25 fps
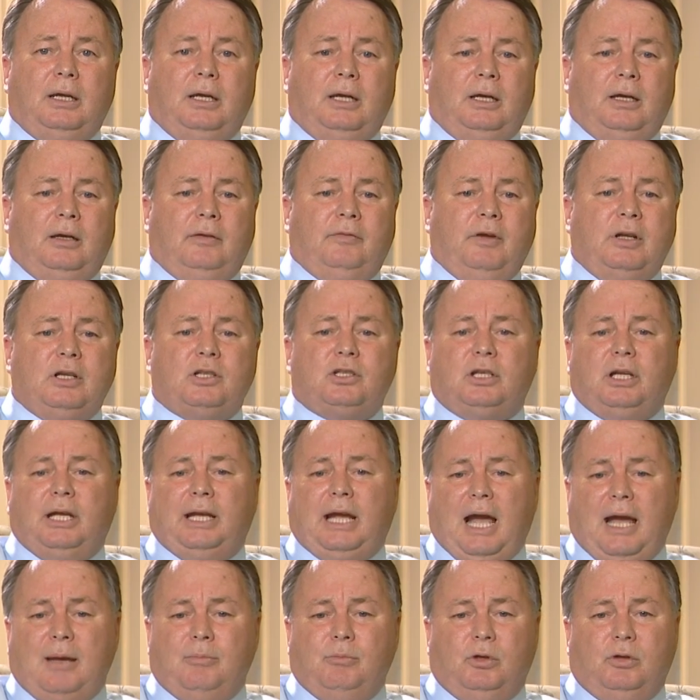
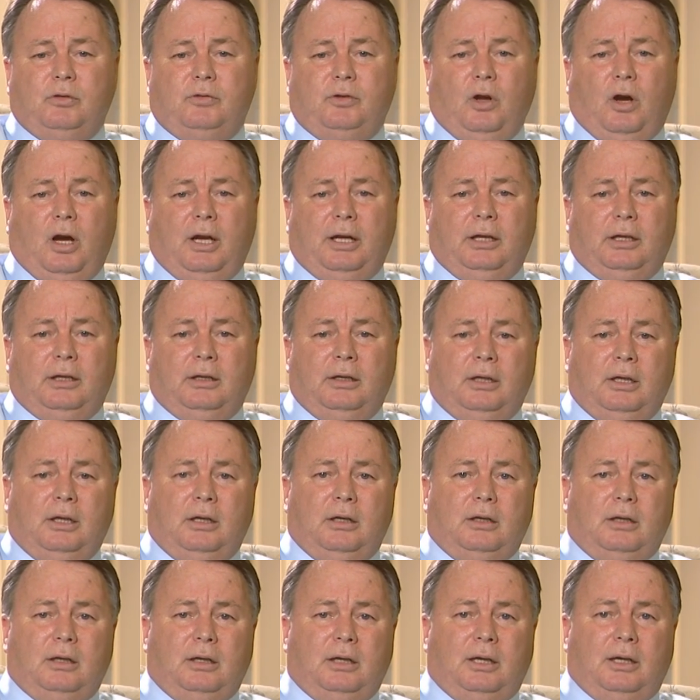Eventually I moved on to
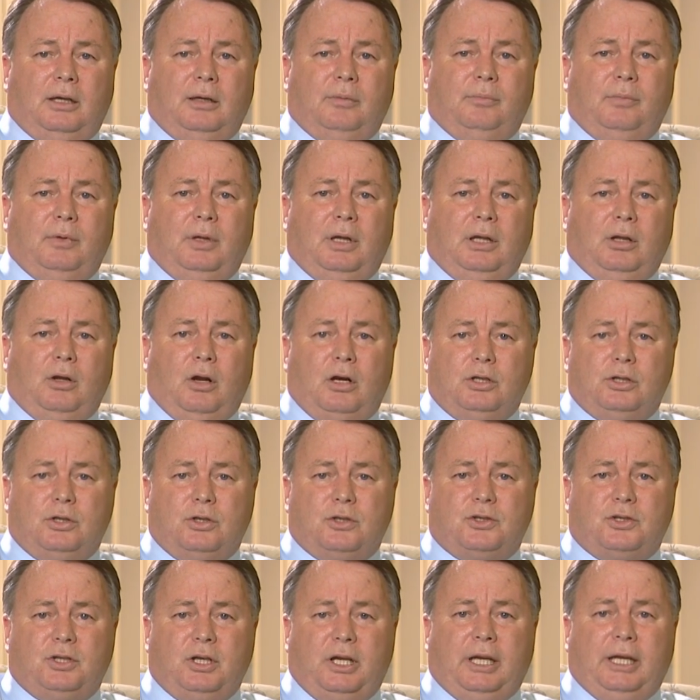a
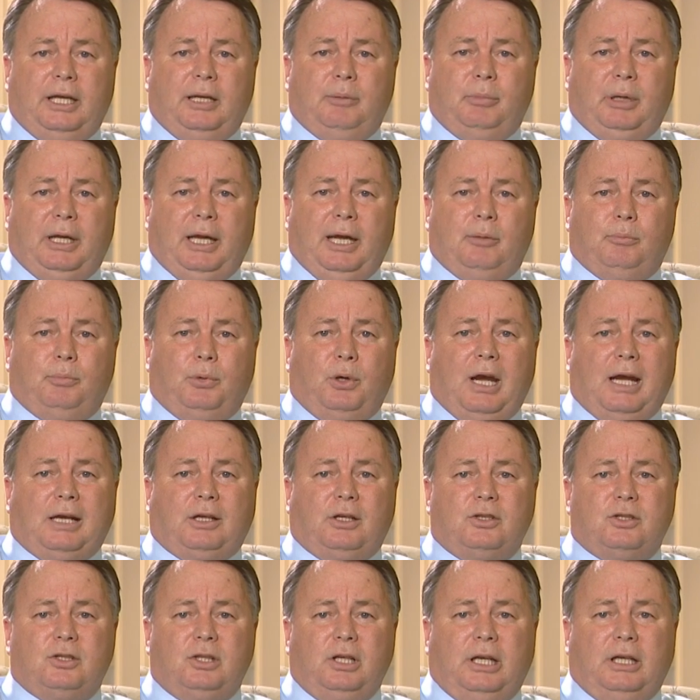larger city and began
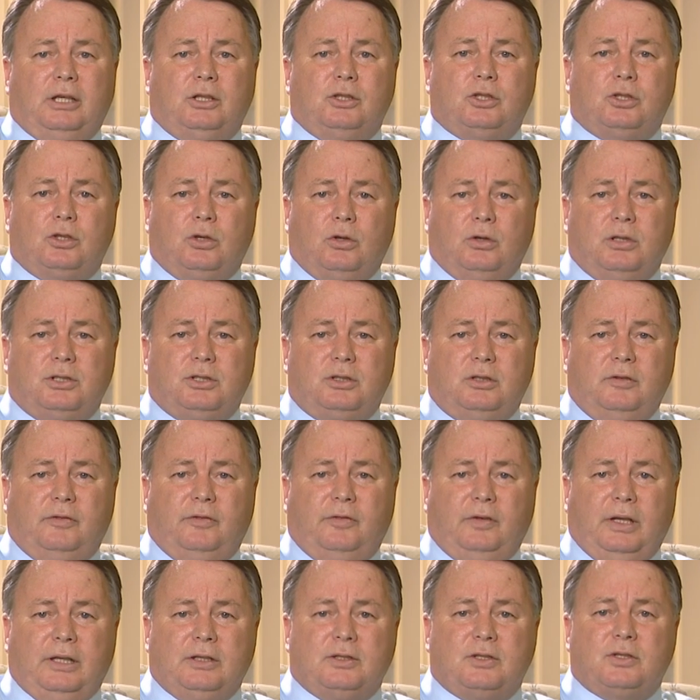practicing insurance
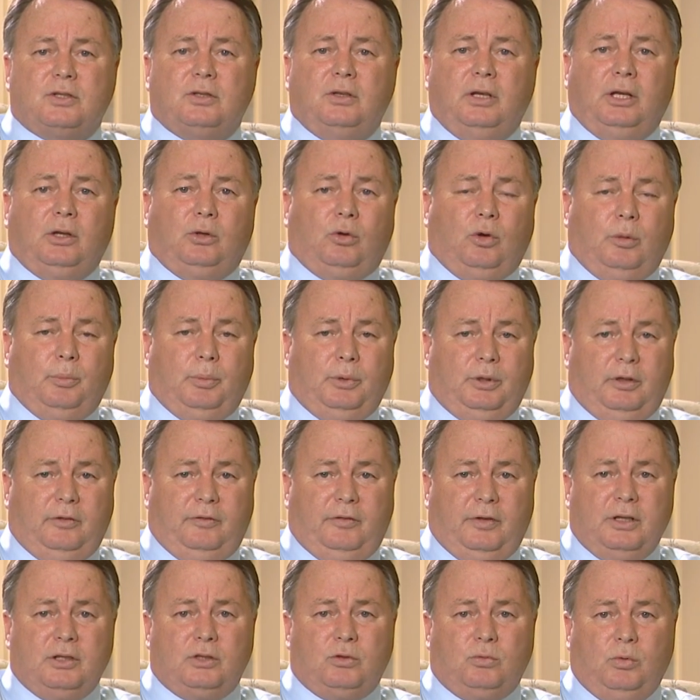defense and corporate
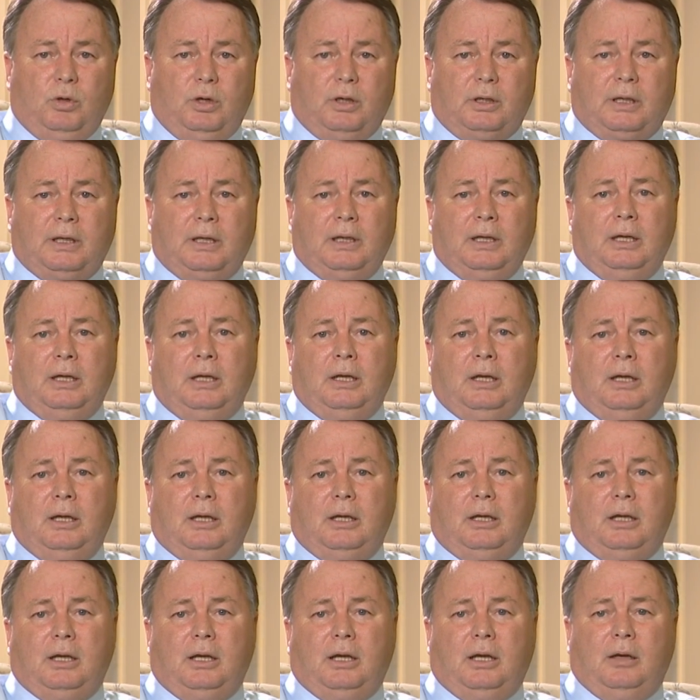defense work.
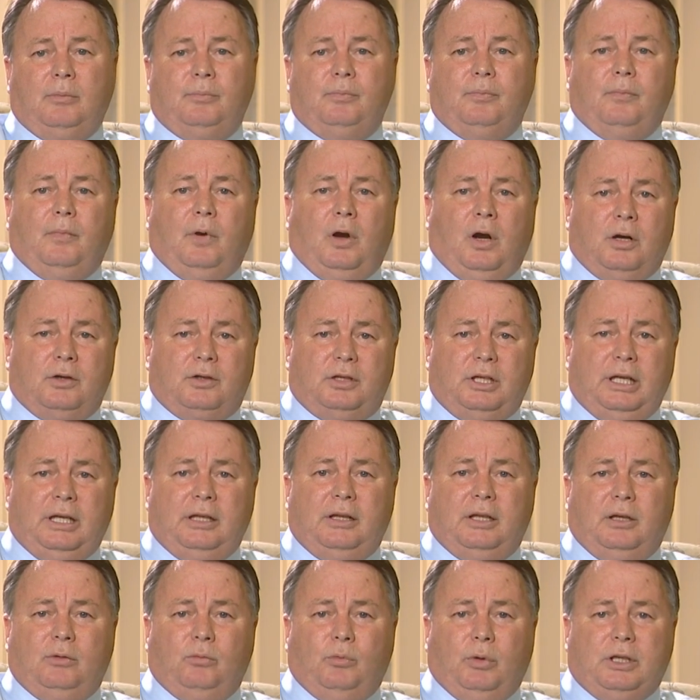RT
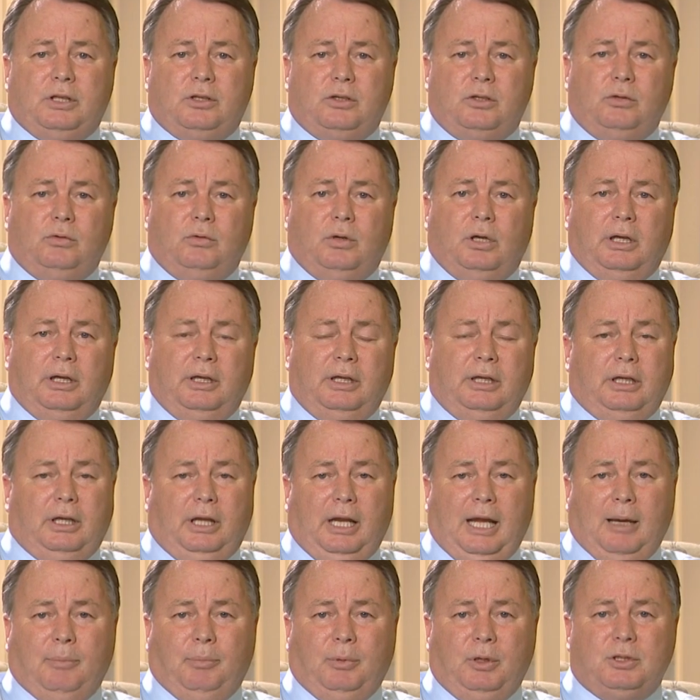then went to
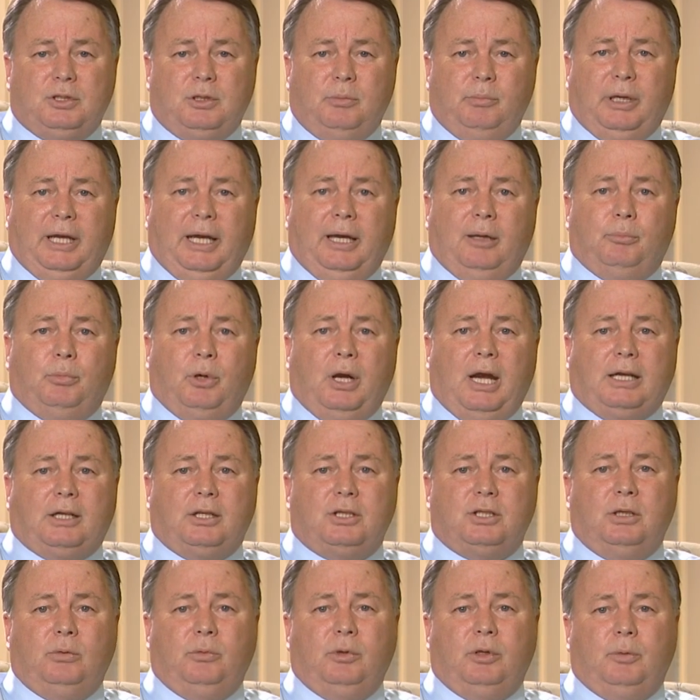Indianapolis and began
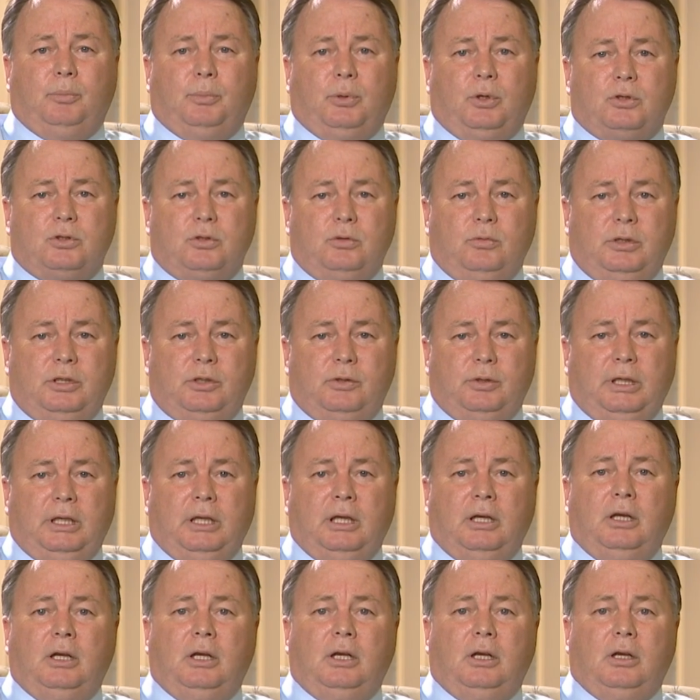practicing with a personal injury
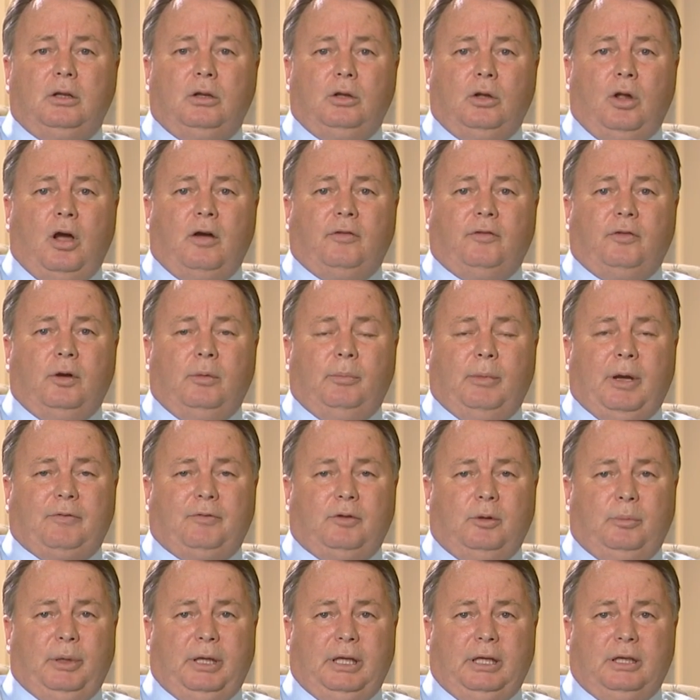law firm
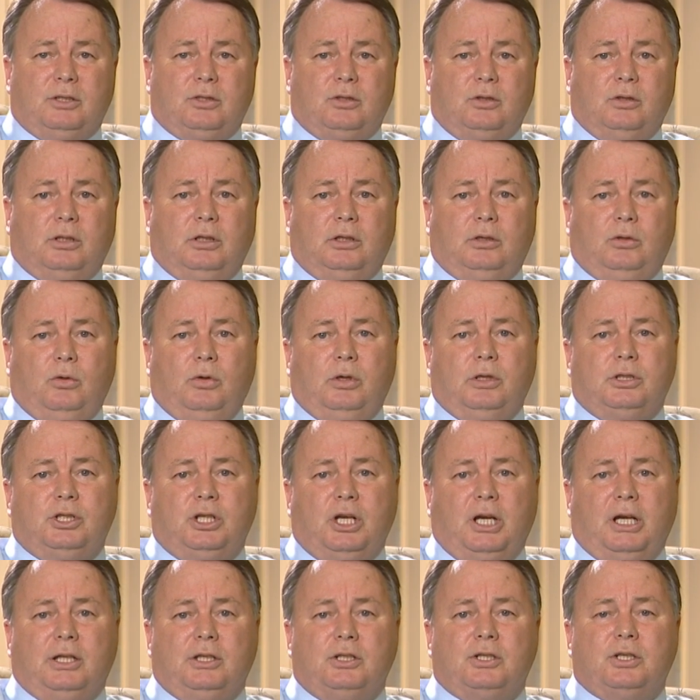after being a circuit court
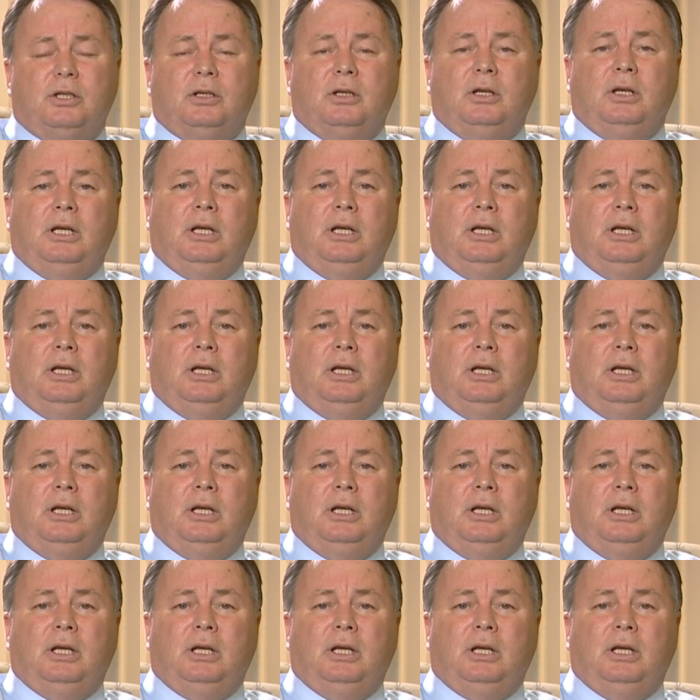judge.